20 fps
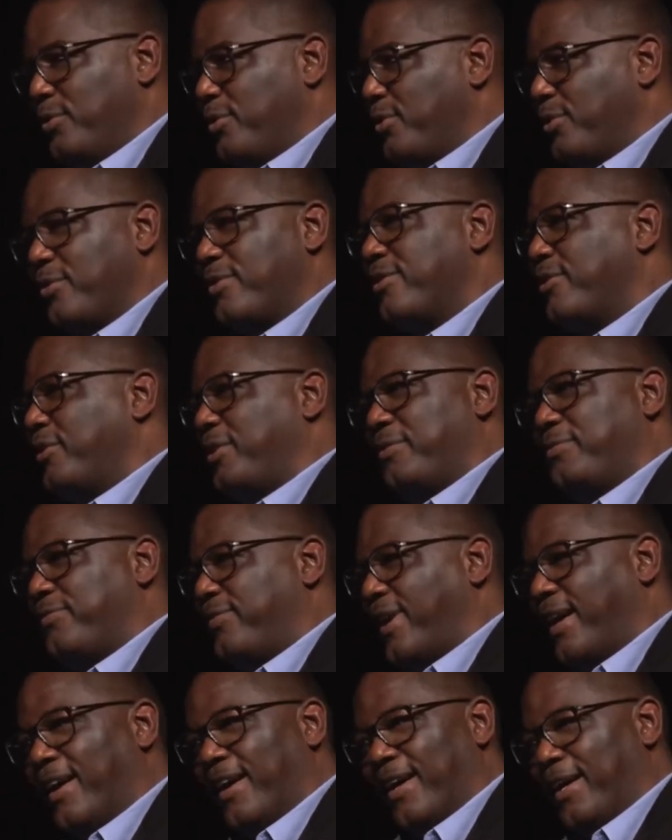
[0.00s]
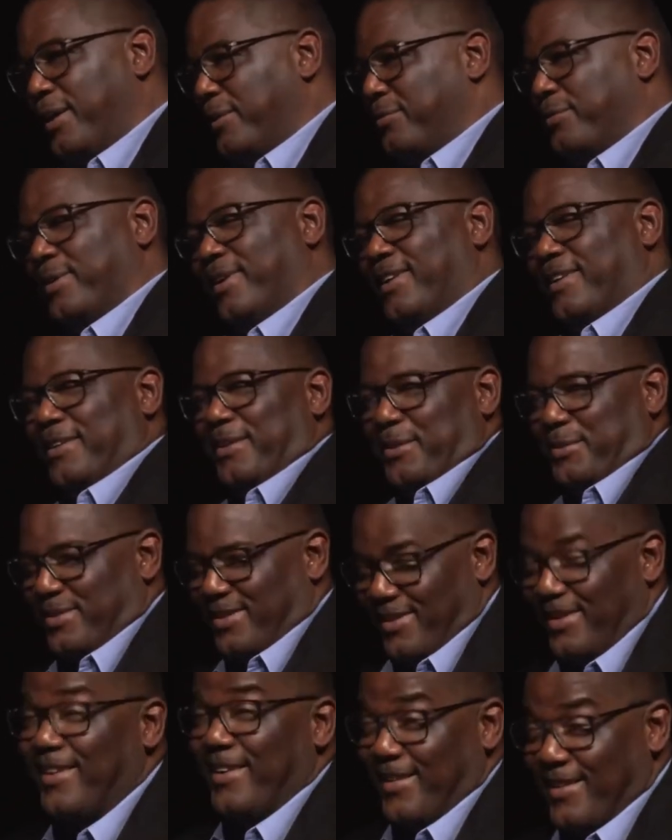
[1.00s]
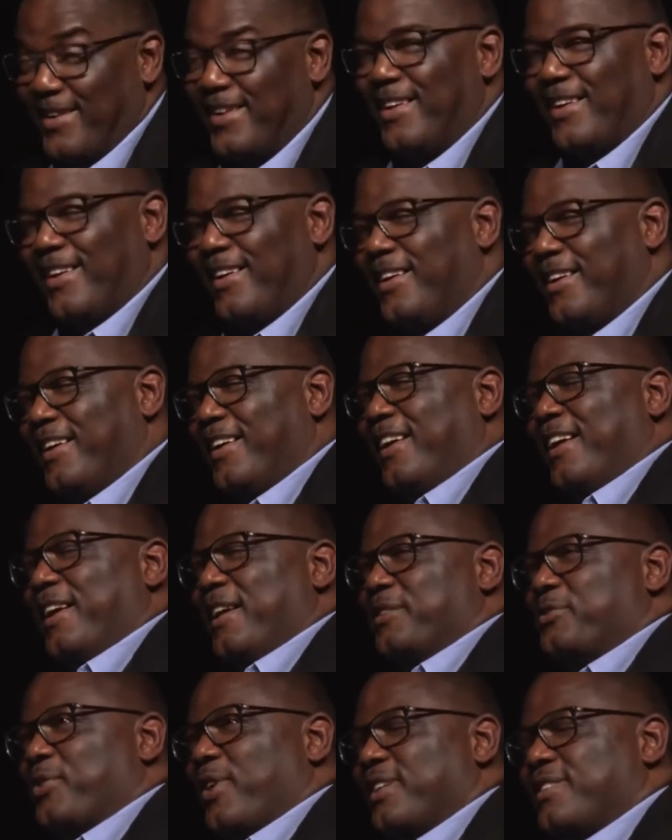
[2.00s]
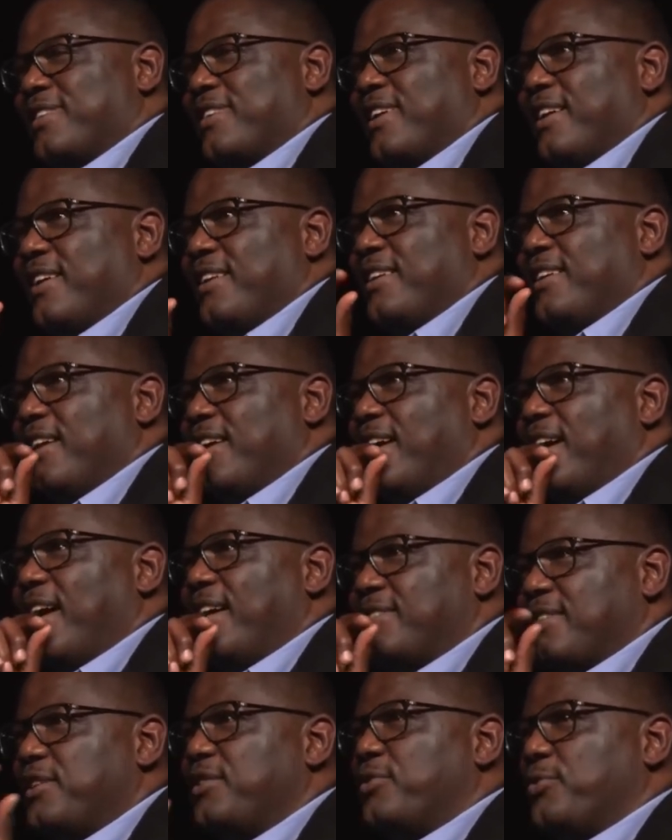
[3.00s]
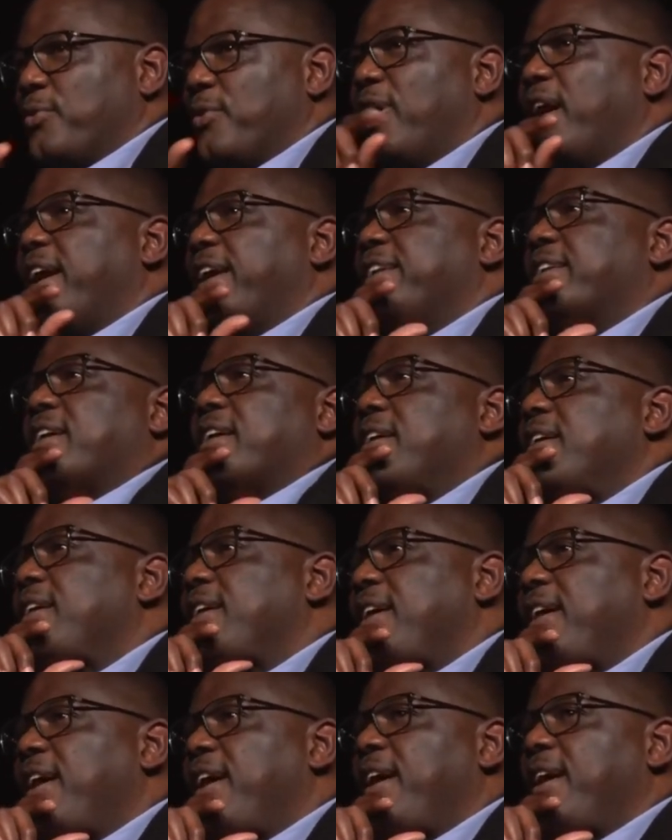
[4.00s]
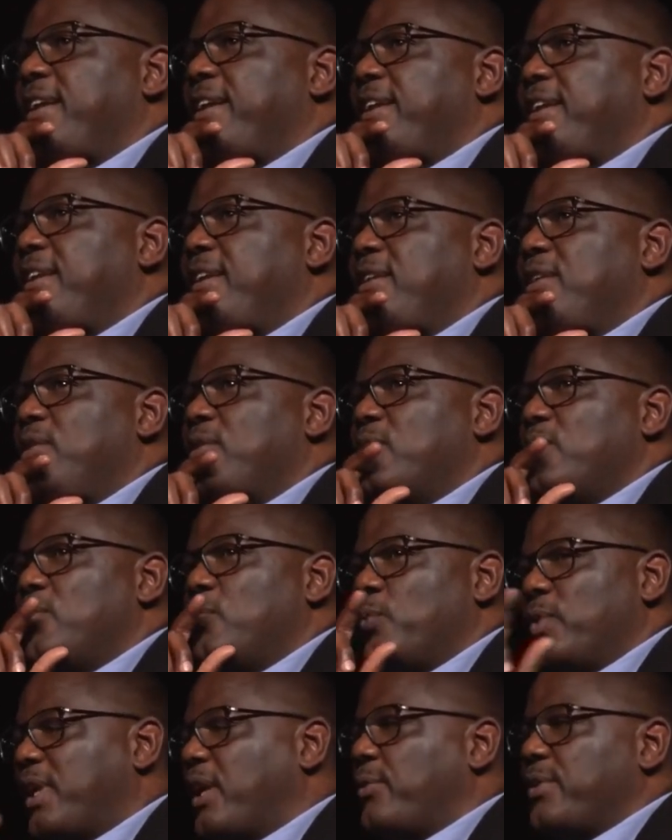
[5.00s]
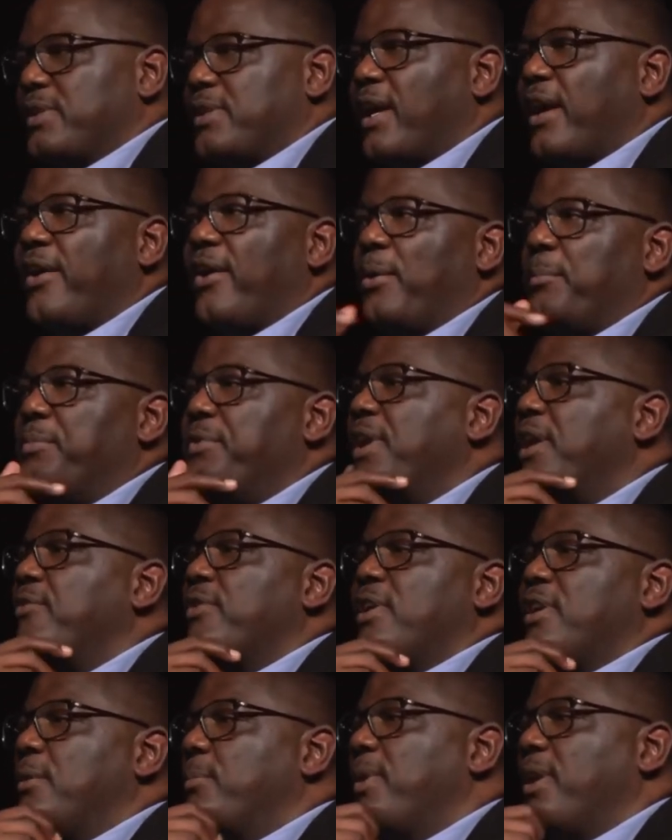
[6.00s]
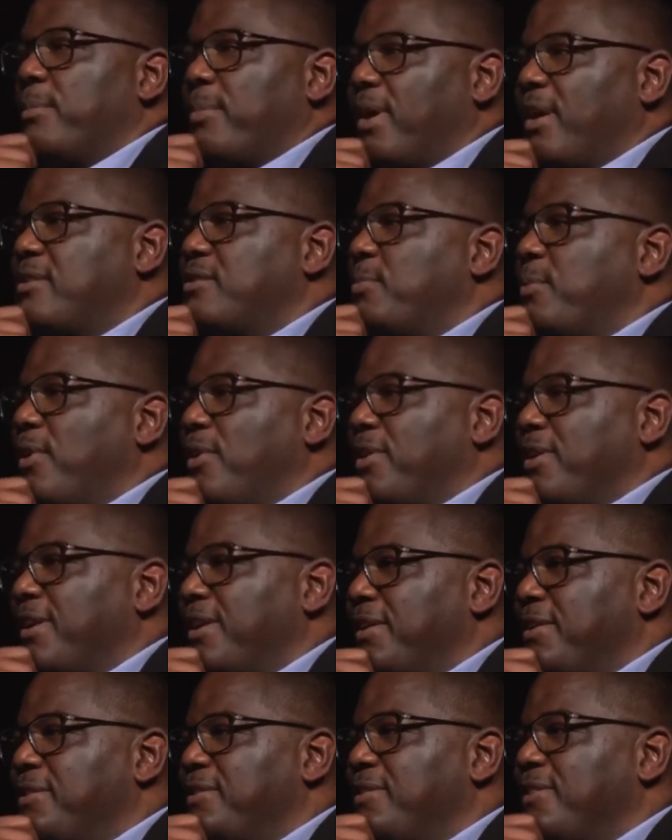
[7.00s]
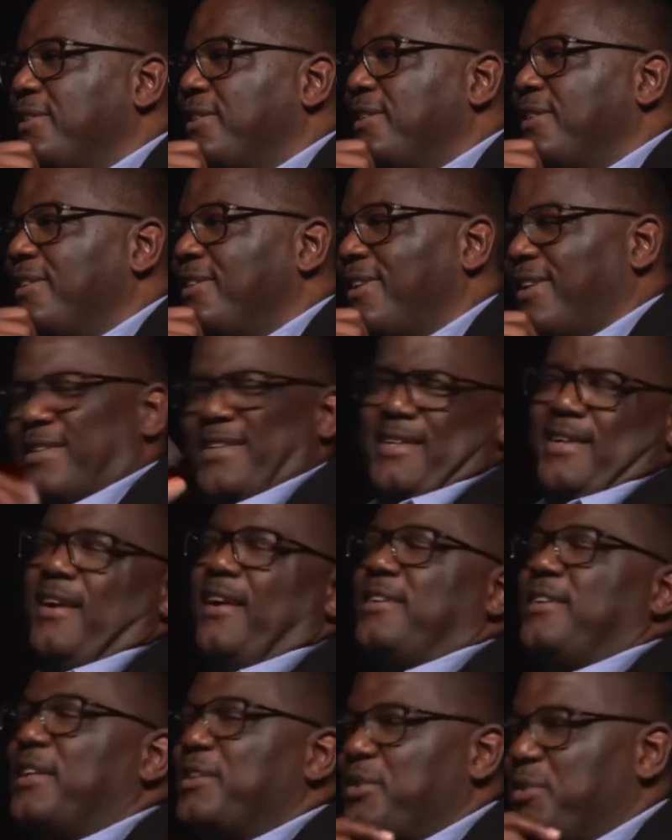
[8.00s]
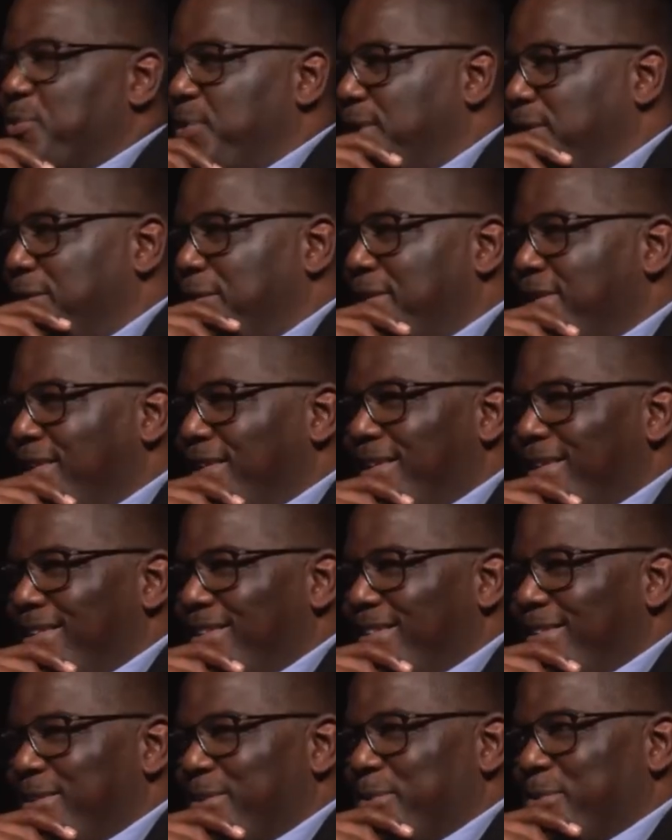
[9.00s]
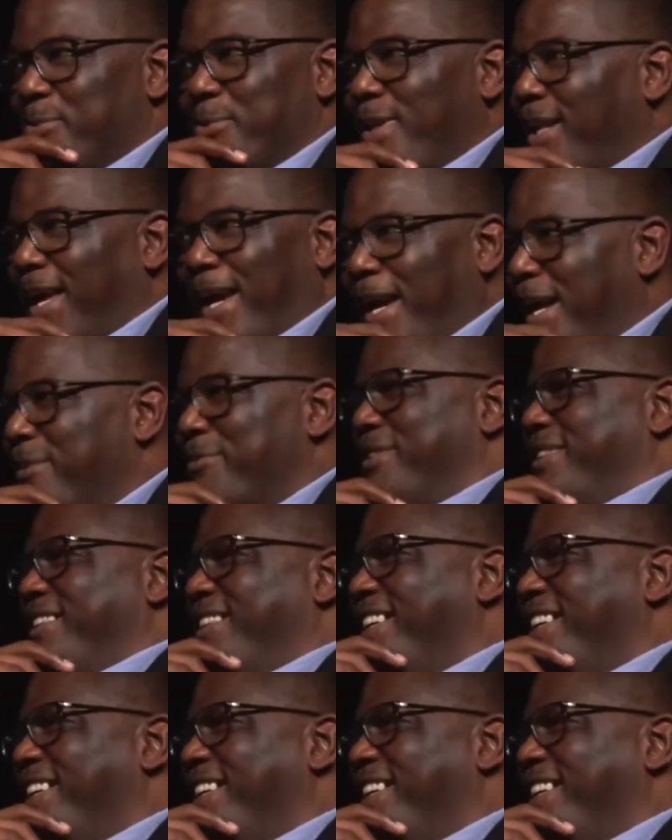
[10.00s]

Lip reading: You're 35. And, so I said, you're right. And when I retire, I'm never going to play basketball again. Like, yes, you will. Well, I haven't.